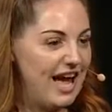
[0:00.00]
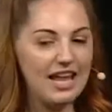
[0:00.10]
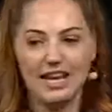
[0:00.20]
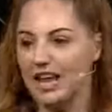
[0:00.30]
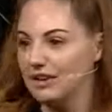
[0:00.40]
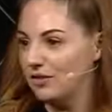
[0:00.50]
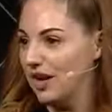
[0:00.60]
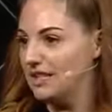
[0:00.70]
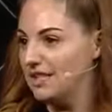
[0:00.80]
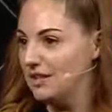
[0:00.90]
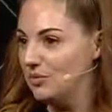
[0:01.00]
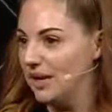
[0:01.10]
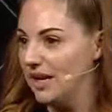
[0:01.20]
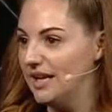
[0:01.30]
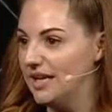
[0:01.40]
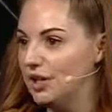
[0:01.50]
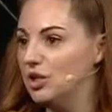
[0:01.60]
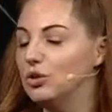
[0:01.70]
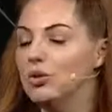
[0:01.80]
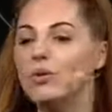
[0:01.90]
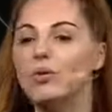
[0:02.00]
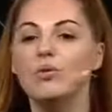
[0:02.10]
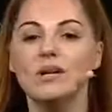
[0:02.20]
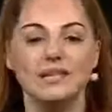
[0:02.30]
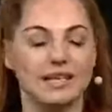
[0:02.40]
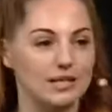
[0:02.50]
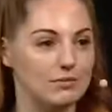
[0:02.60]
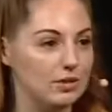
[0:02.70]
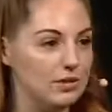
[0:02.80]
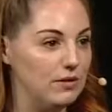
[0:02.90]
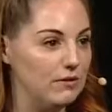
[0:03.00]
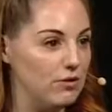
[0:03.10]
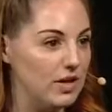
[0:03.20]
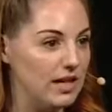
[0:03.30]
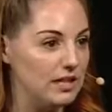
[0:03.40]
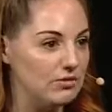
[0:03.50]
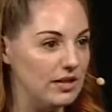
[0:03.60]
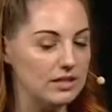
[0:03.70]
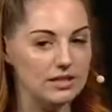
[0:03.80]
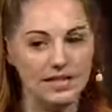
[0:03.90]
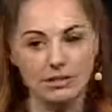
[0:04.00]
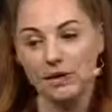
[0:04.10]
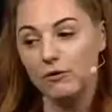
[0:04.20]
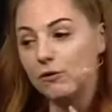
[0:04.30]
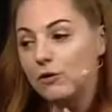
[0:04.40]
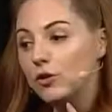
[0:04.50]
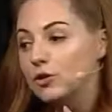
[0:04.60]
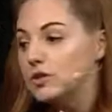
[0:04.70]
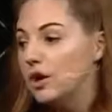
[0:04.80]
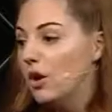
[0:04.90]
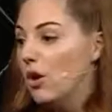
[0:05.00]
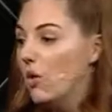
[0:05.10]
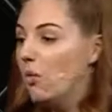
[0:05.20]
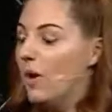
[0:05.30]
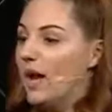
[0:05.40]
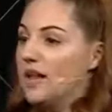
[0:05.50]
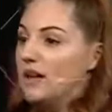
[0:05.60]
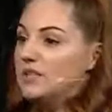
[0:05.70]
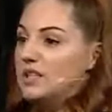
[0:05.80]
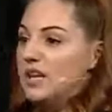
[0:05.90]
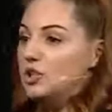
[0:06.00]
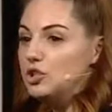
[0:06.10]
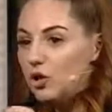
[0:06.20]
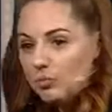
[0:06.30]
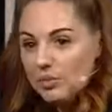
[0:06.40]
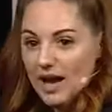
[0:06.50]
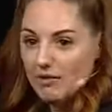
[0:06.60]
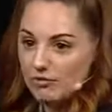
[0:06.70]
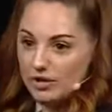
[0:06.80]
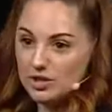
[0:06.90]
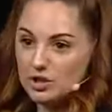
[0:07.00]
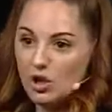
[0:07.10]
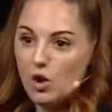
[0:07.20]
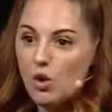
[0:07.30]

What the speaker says: and life gets in the way, you'll always end up doing your 4 case credits. So that's my first way of saying, don't be average.